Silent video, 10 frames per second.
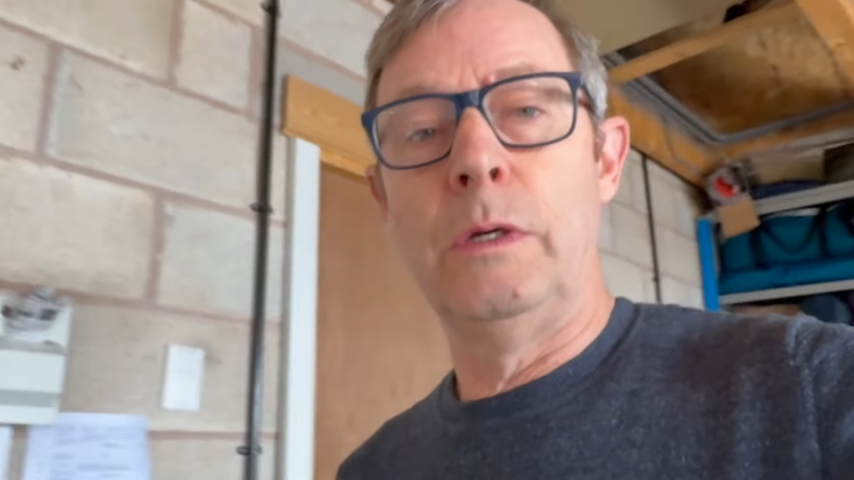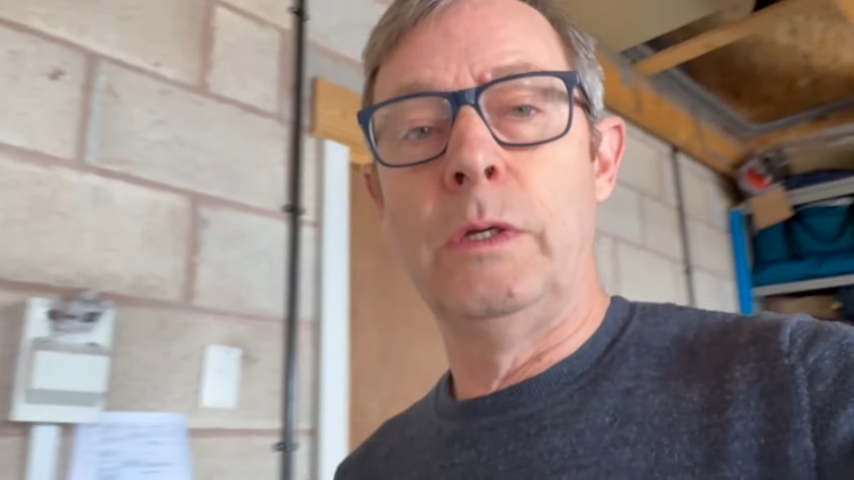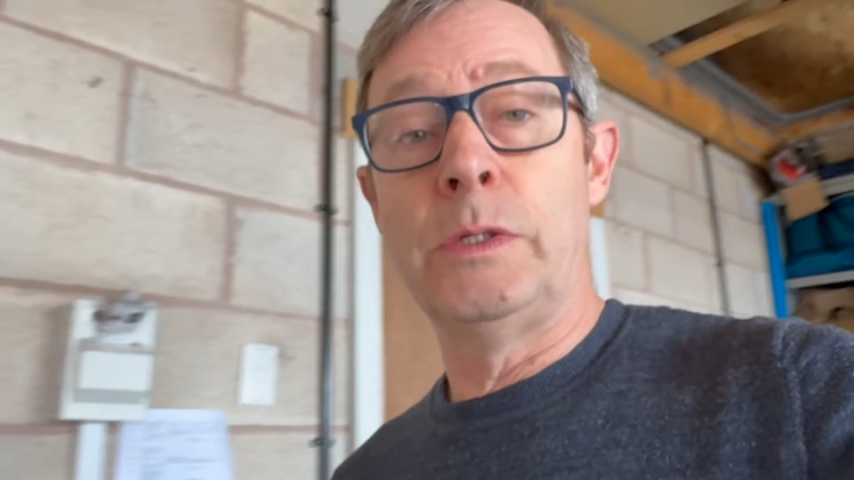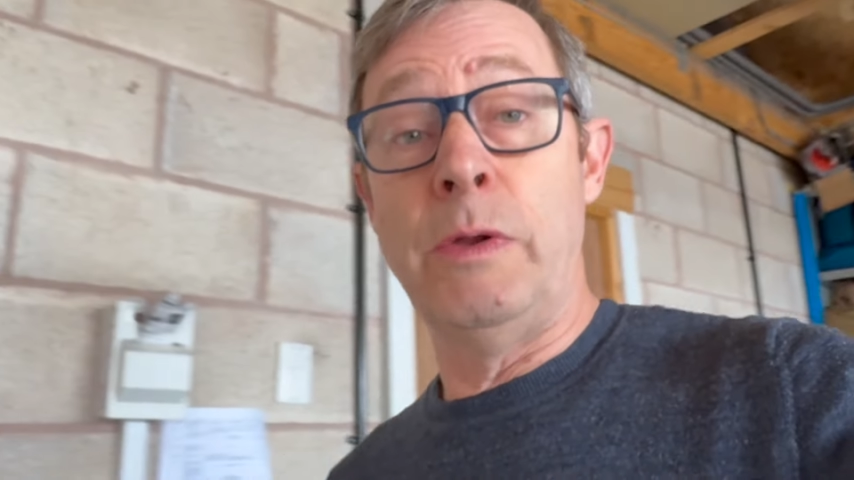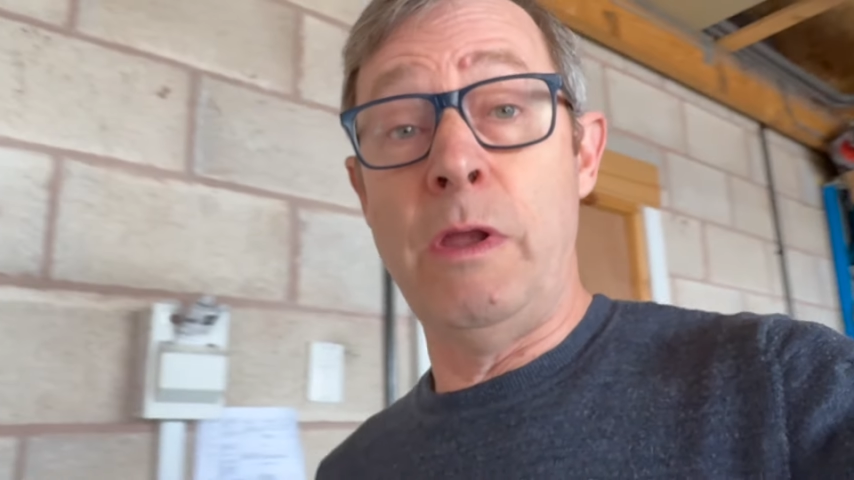
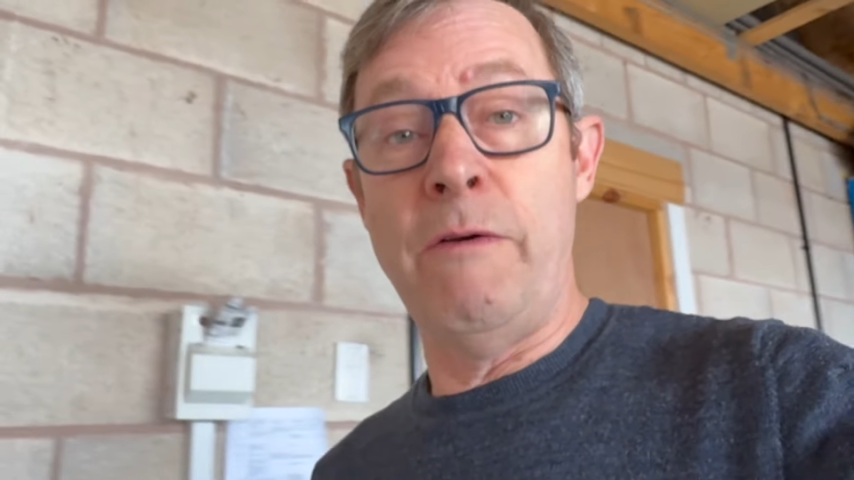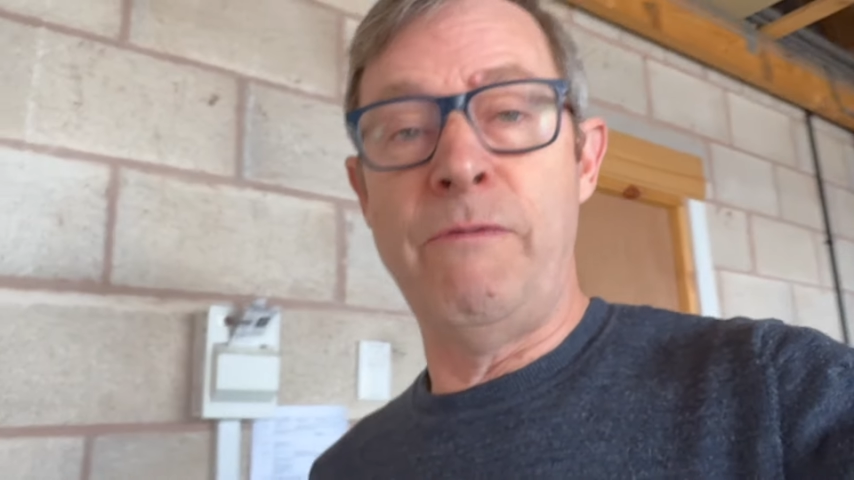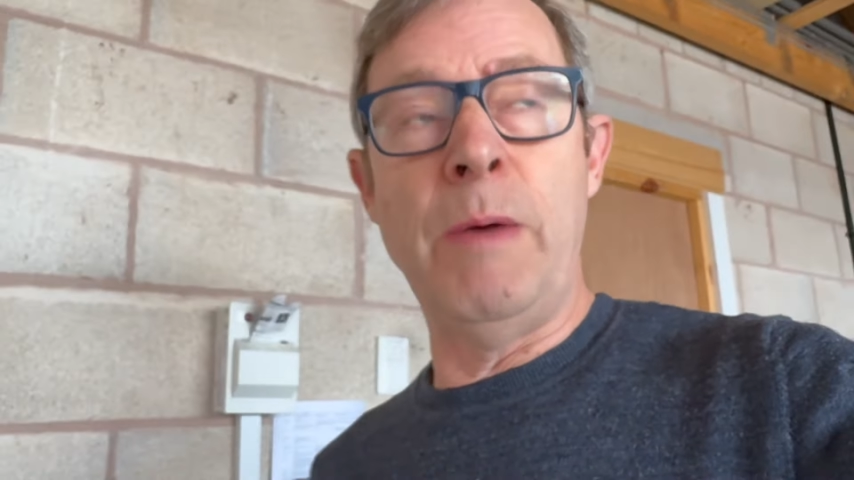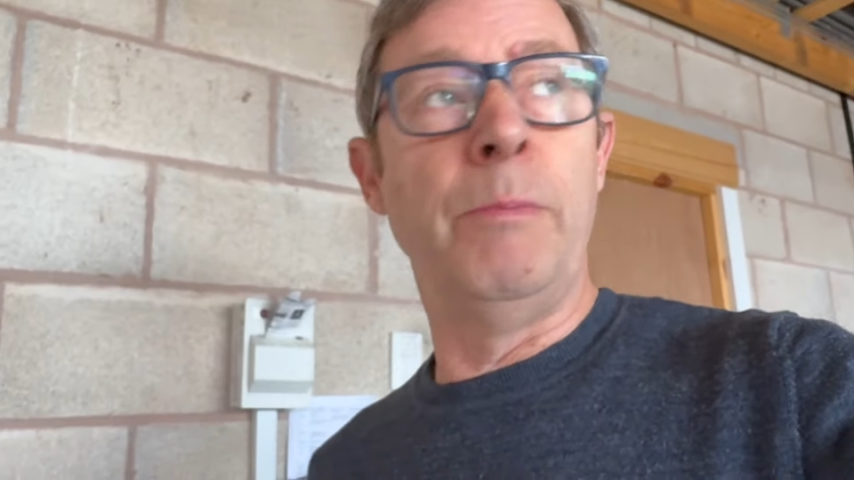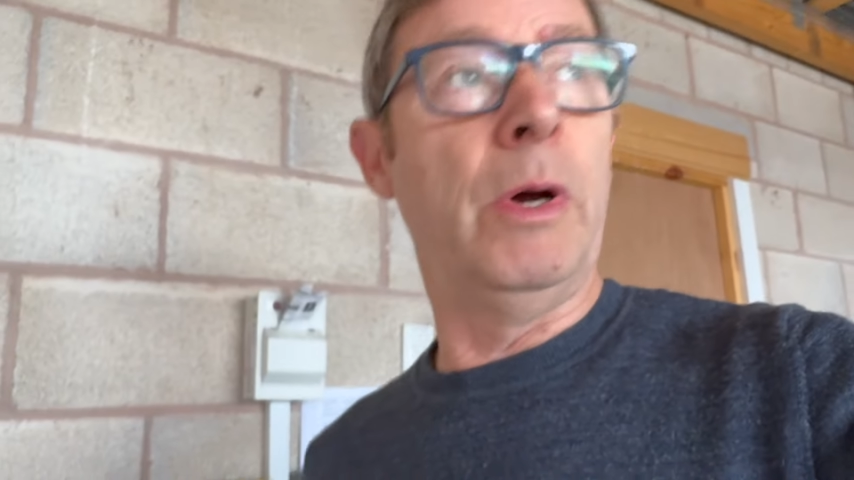So in
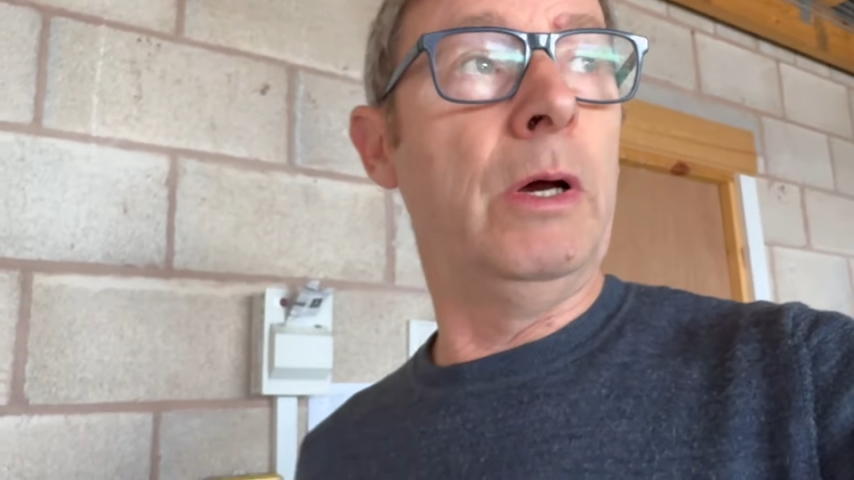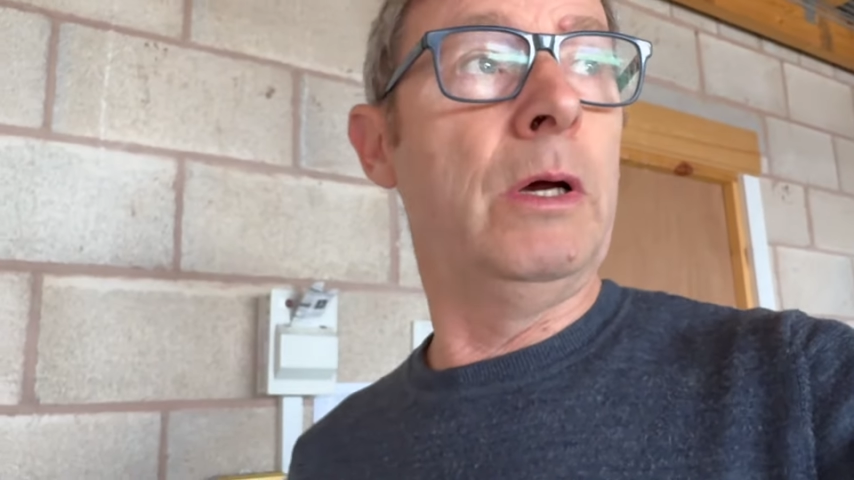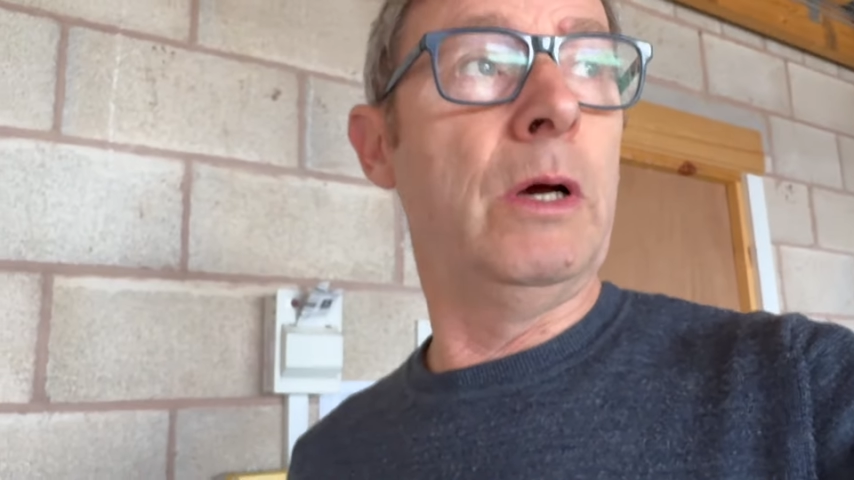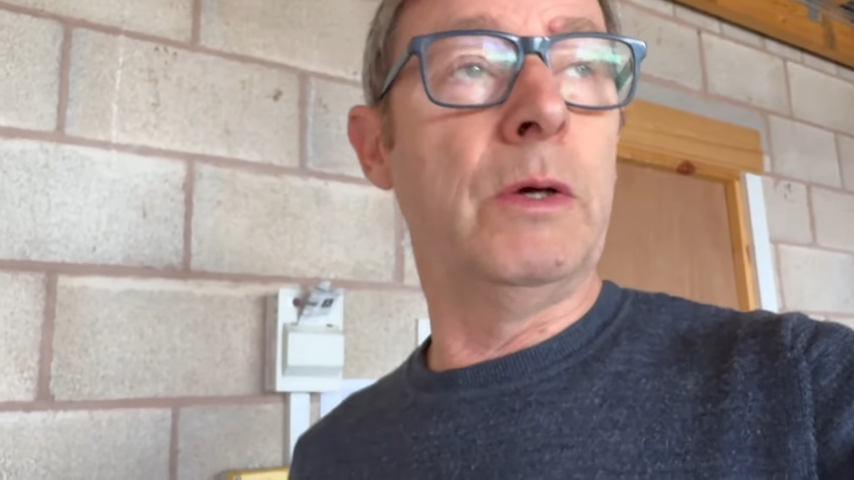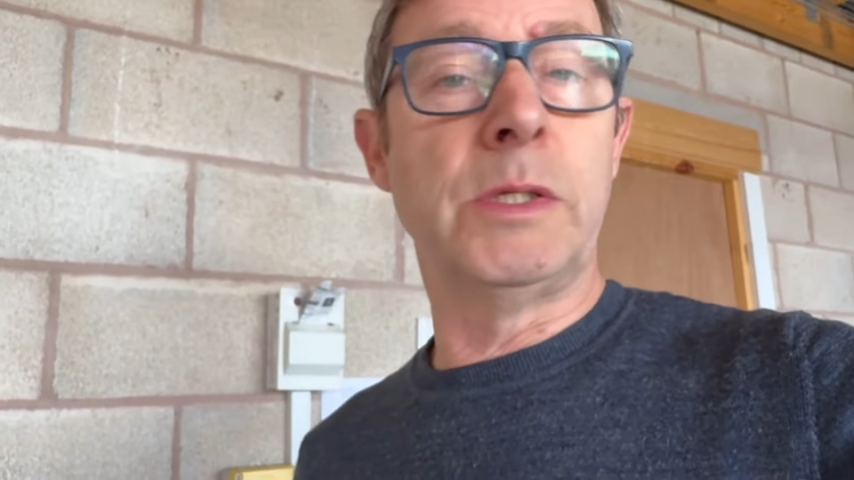November
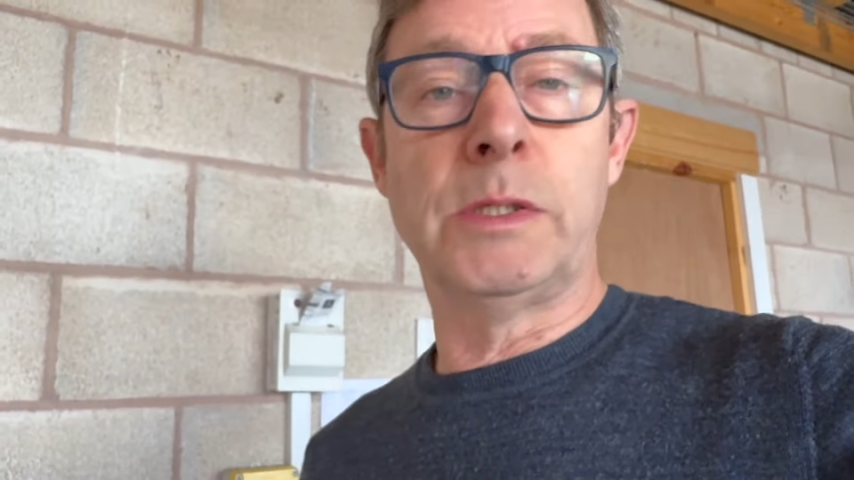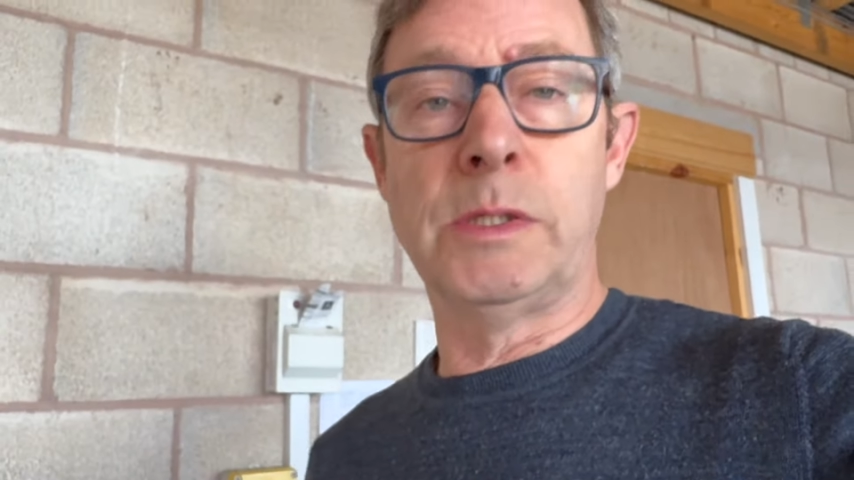I was